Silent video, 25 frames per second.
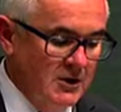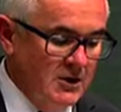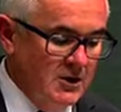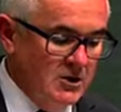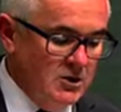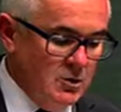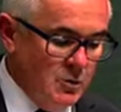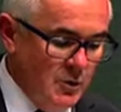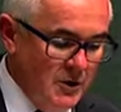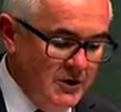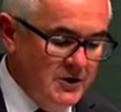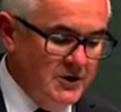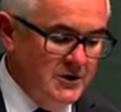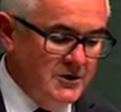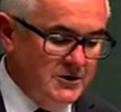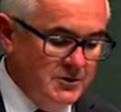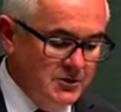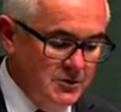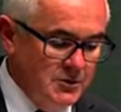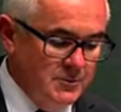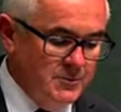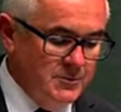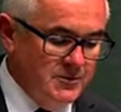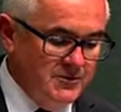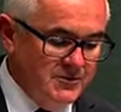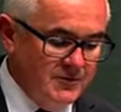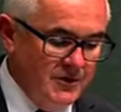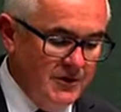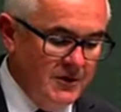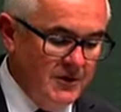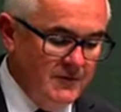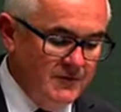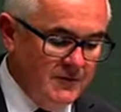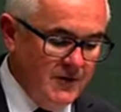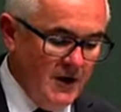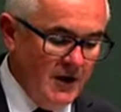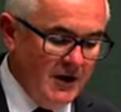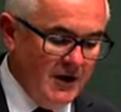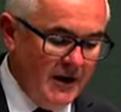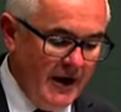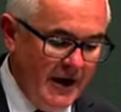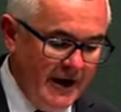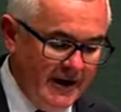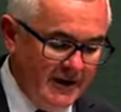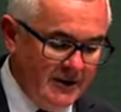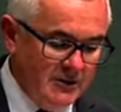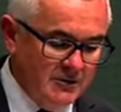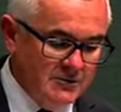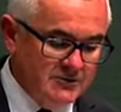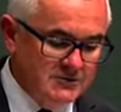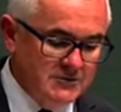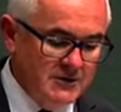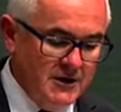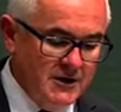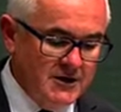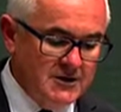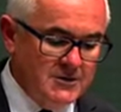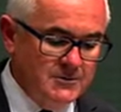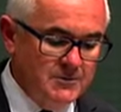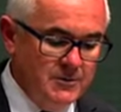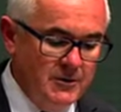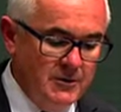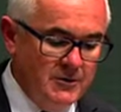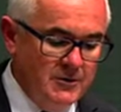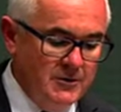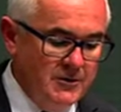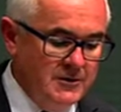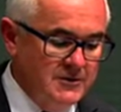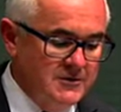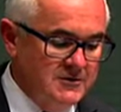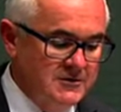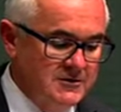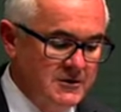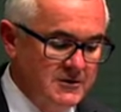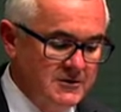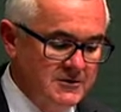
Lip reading: 22% of young adults experienced